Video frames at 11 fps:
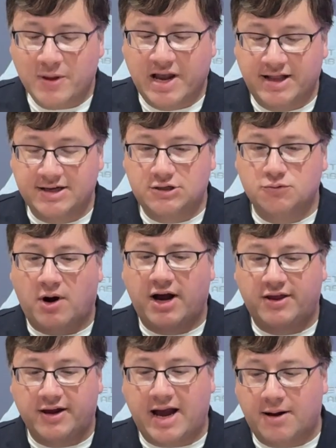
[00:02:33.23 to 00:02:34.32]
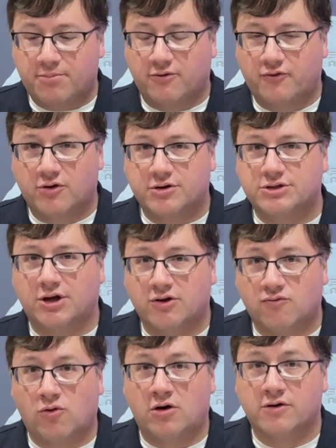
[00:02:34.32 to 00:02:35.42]
and this is why I think Apple focused on the
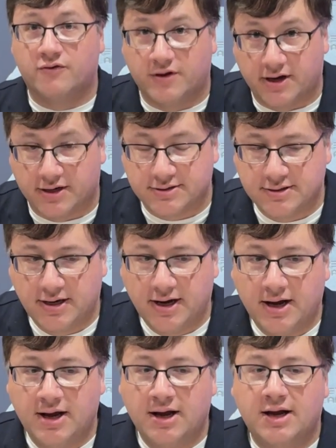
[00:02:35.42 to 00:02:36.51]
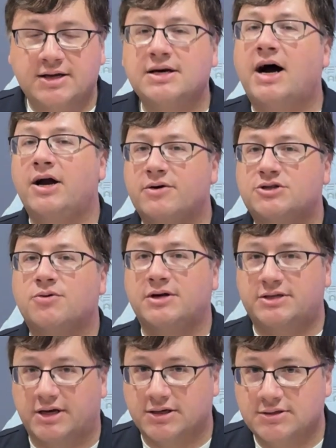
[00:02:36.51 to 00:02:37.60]
wrong things, is iOS
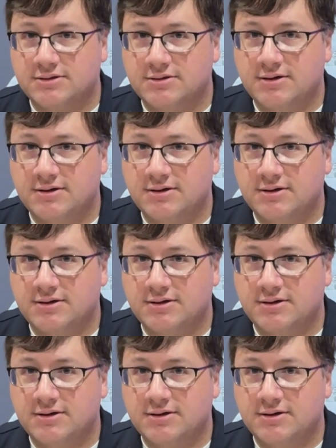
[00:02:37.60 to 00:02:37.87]
26.